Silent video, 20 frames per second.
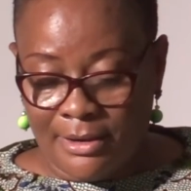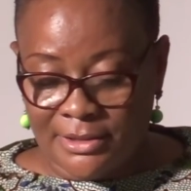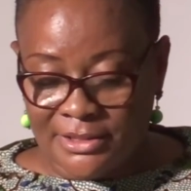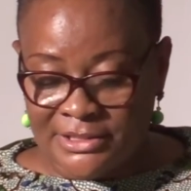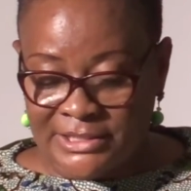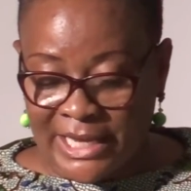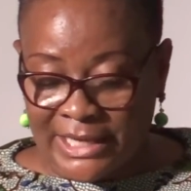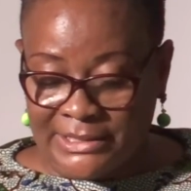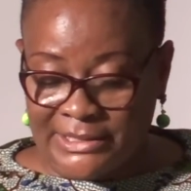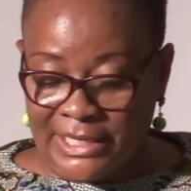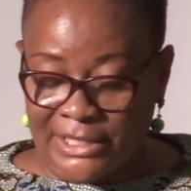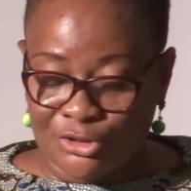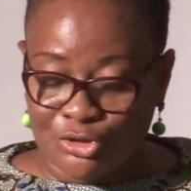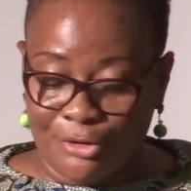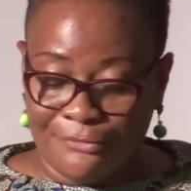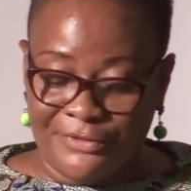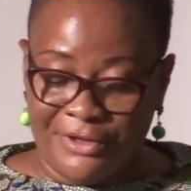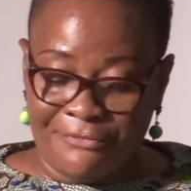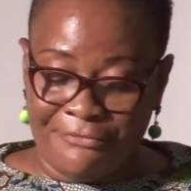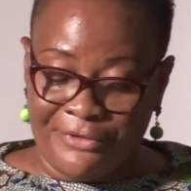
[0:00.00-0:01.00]
sectors
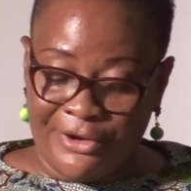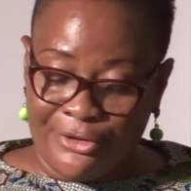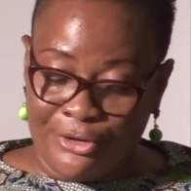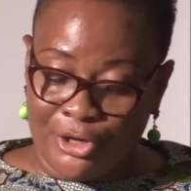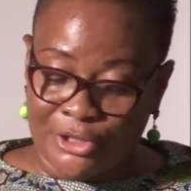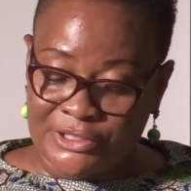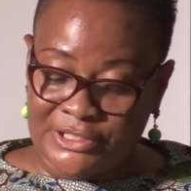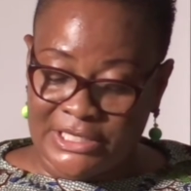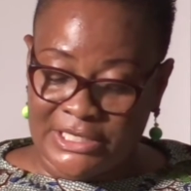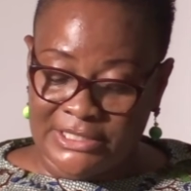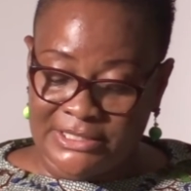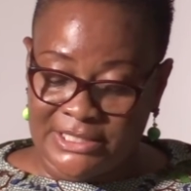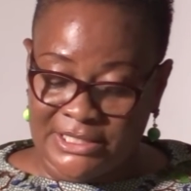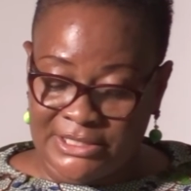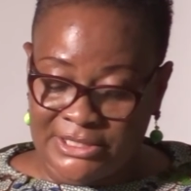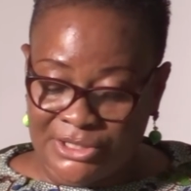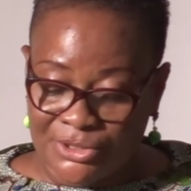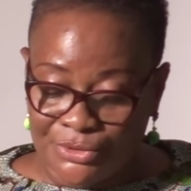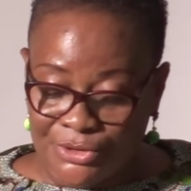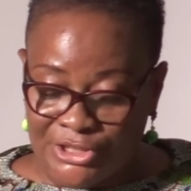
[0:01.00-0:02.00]
of the various
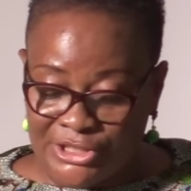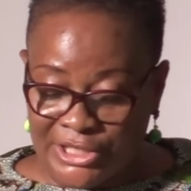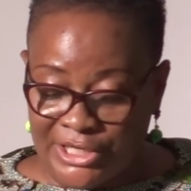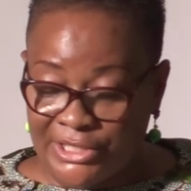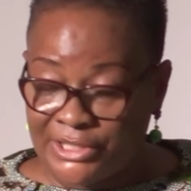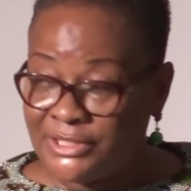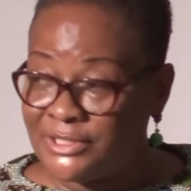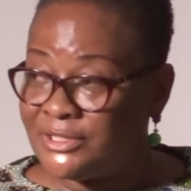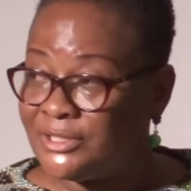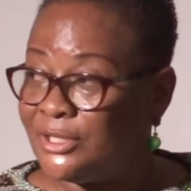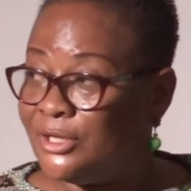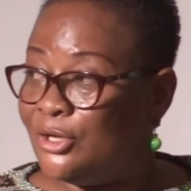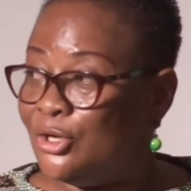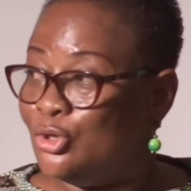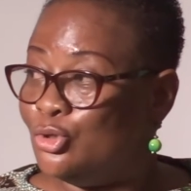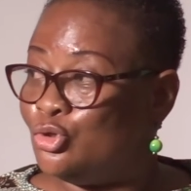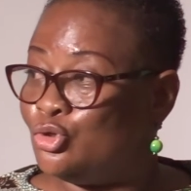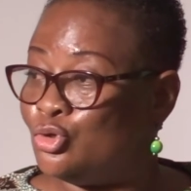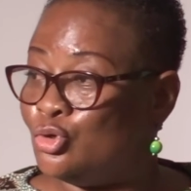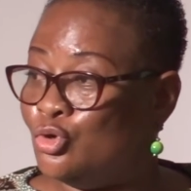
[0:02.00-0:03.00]
institutions
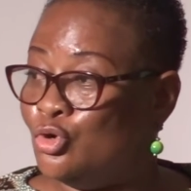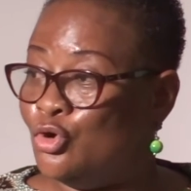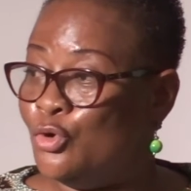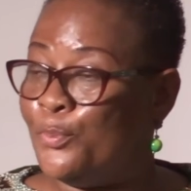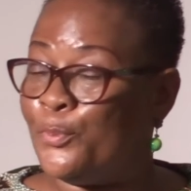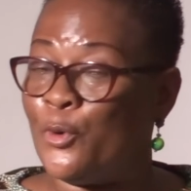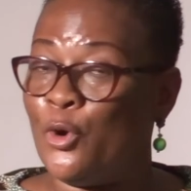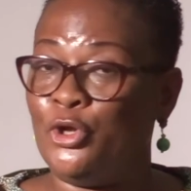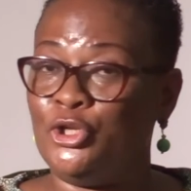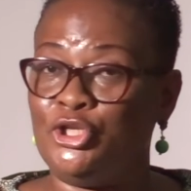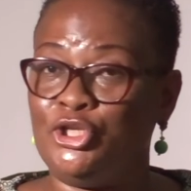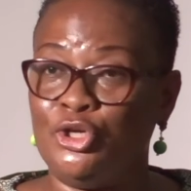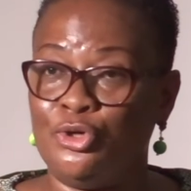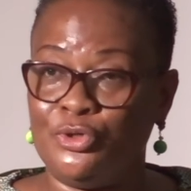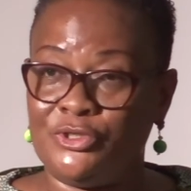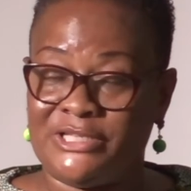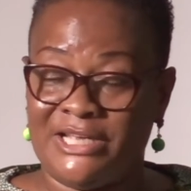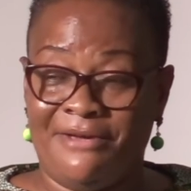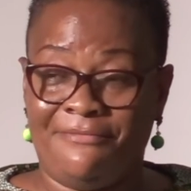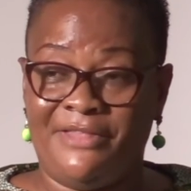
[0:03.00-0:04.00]
to
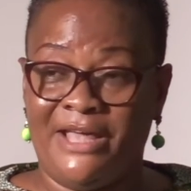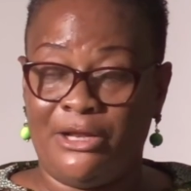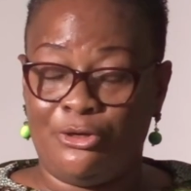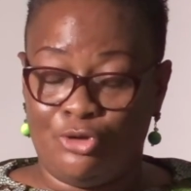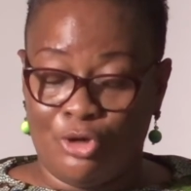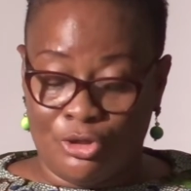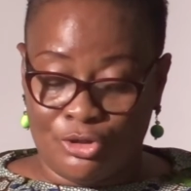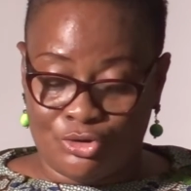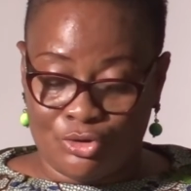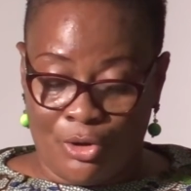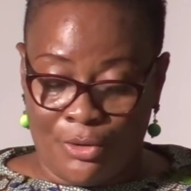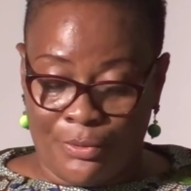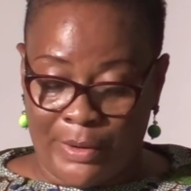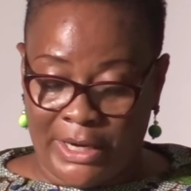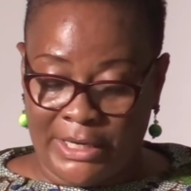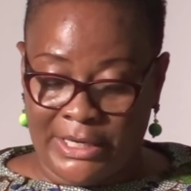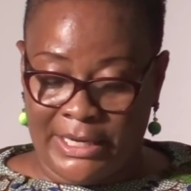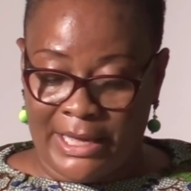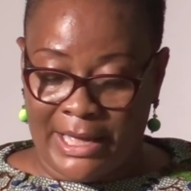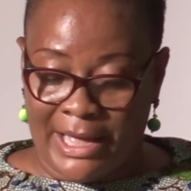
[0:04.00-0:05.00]
produce, if they don't
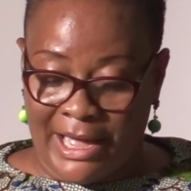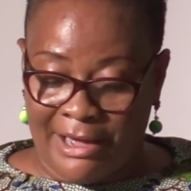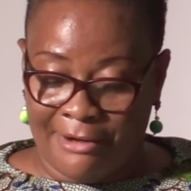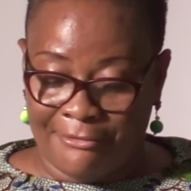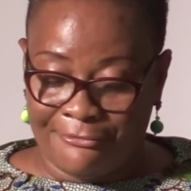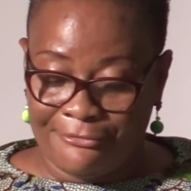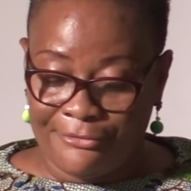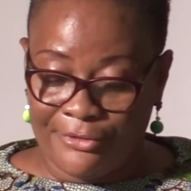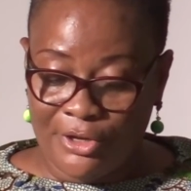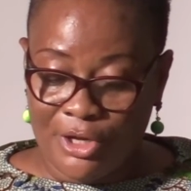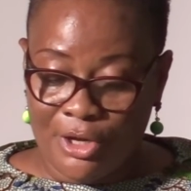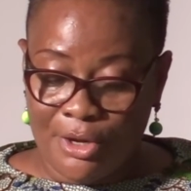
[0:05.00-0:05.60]
already have,